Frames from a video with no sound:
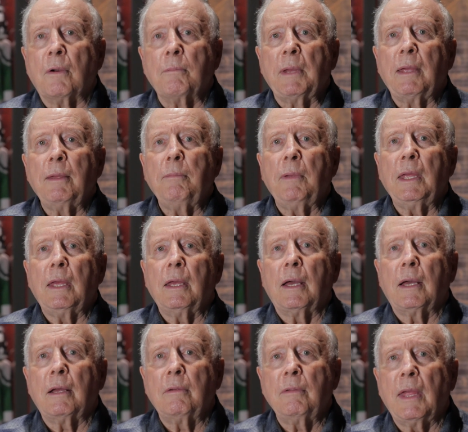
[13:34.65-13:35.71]
maybe,
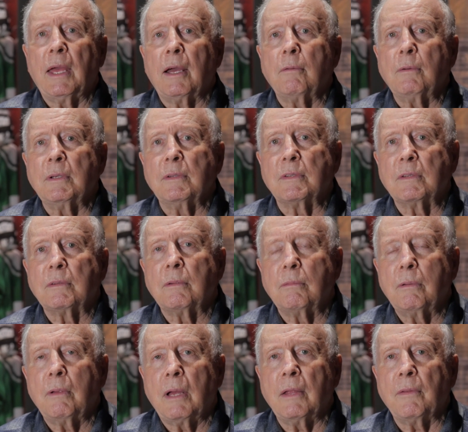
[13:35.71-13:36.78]
yeah, it was,
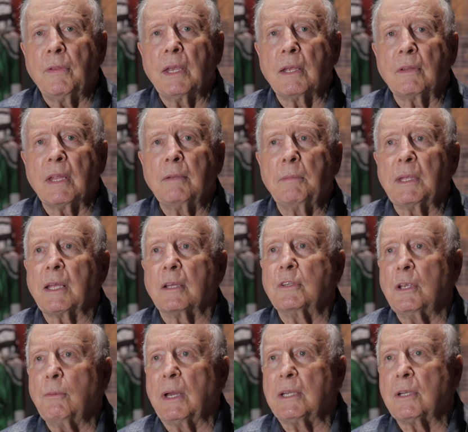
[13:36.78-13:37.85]
I think then, because
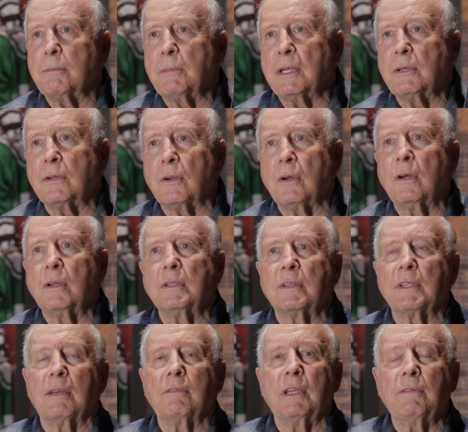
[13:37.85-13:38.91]
he went to Montreal in
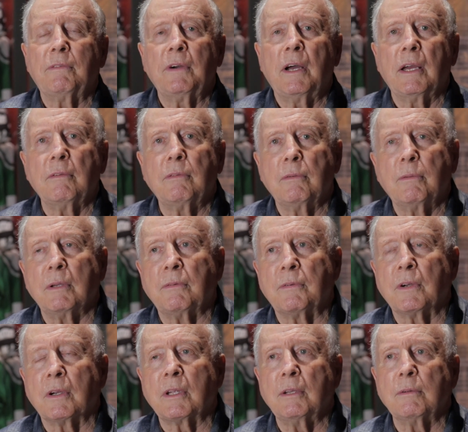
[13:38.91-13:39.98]
75 when
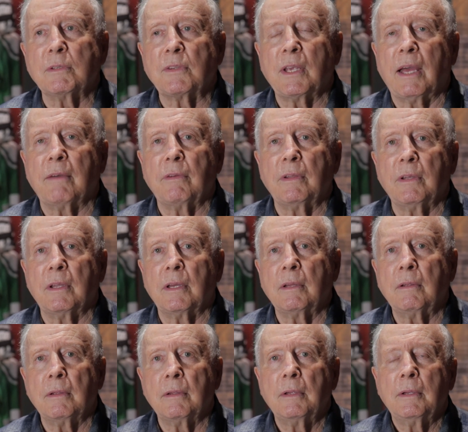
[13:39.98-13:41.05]
Fergie was having the
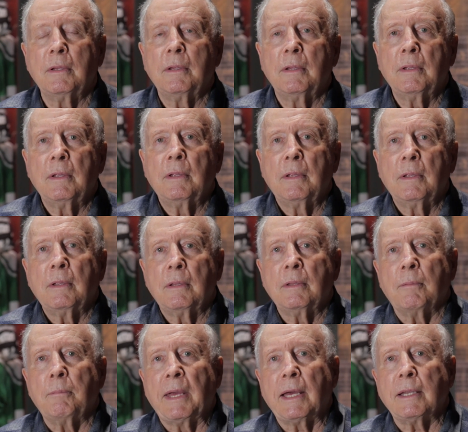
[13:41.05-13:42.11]

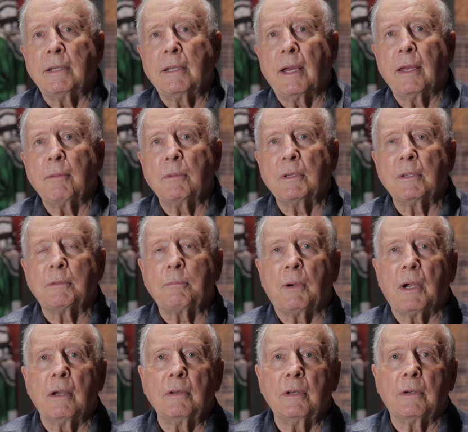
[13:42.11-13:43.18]
bad time with his
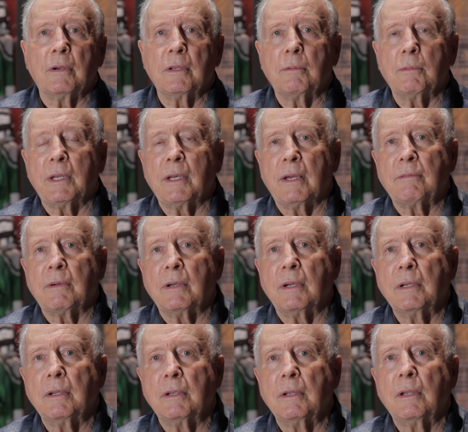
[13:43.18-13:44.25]
partner and whatever.
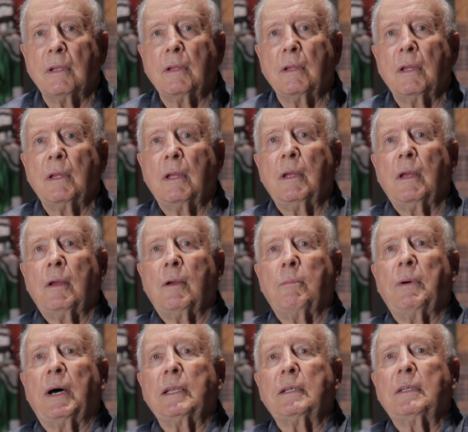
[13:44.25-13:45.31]

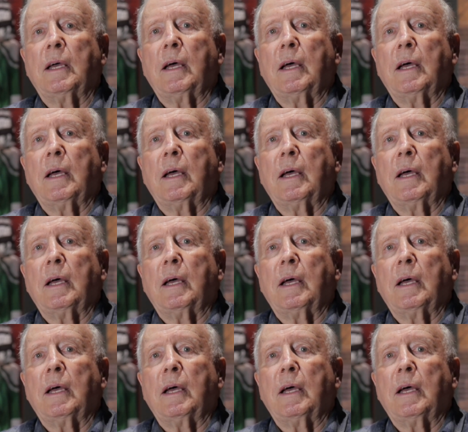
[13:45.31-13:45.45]
But